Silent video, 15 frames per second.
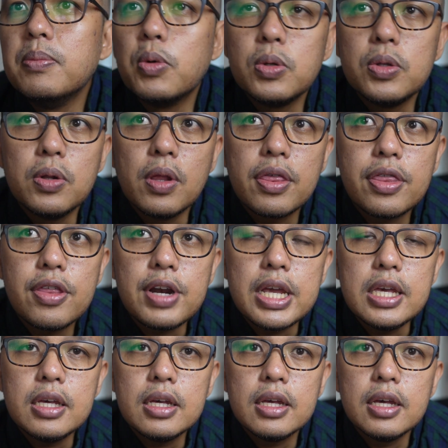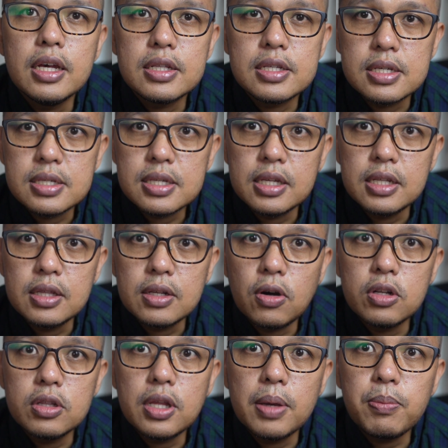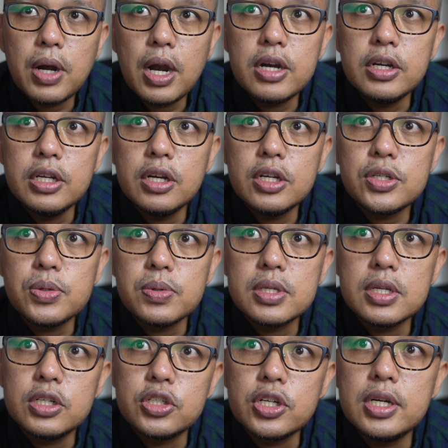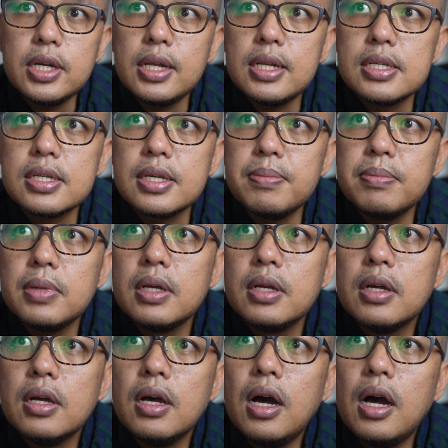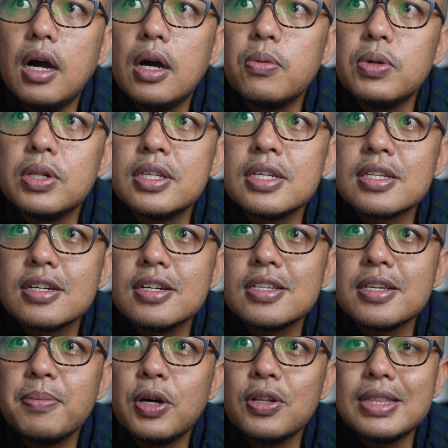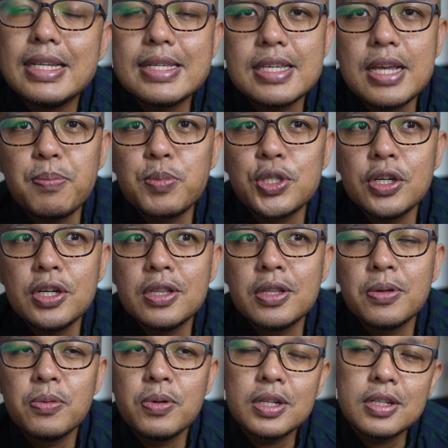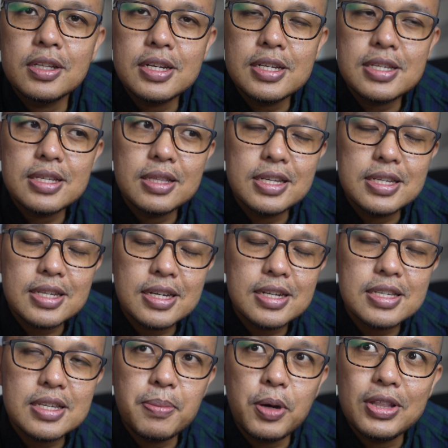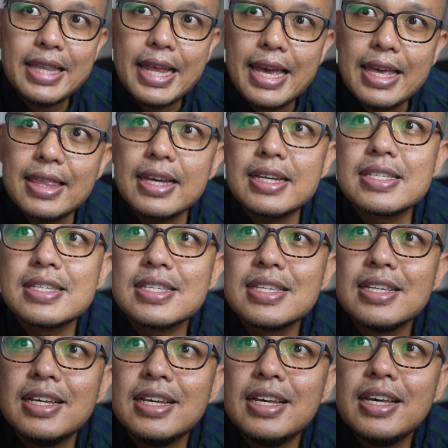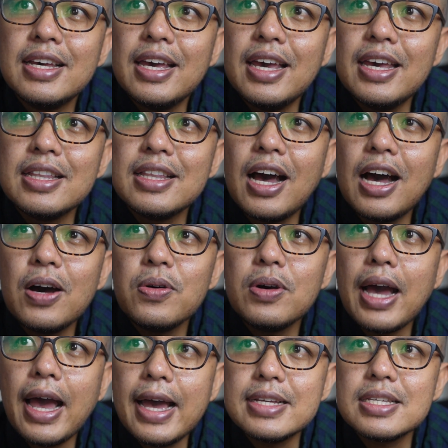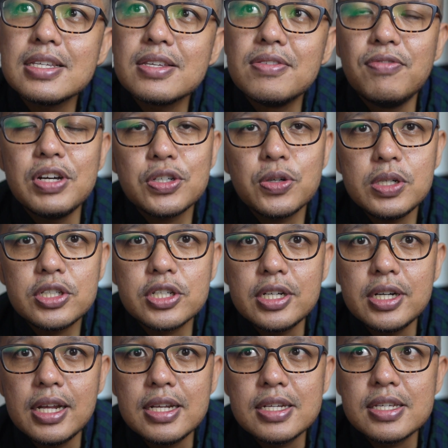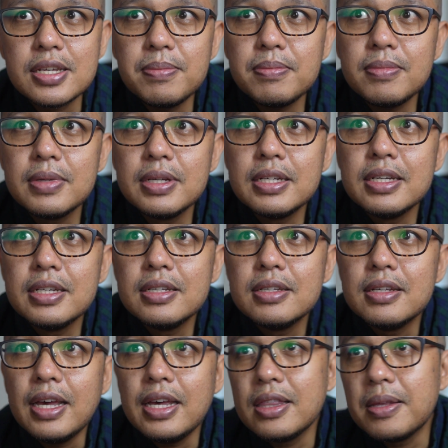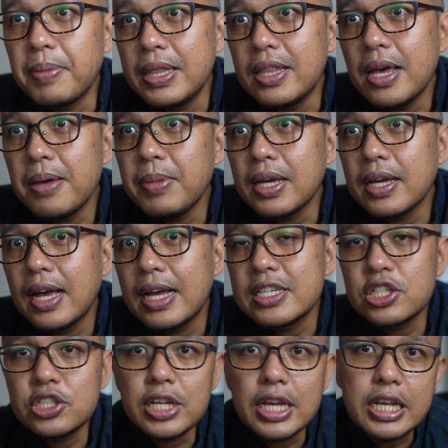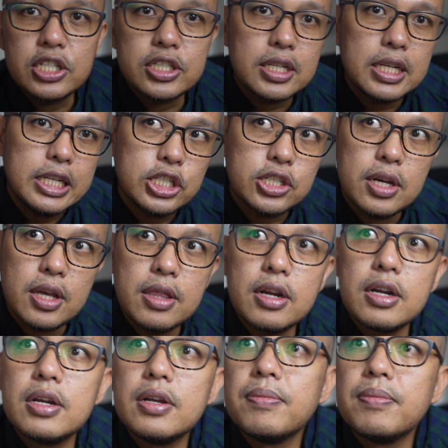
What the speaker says: Module 3, it is in contemporary issues in journalism, we'll discuss about deception. We'll discuss about ethics and how has visual journalism and the pandemic has changed each other.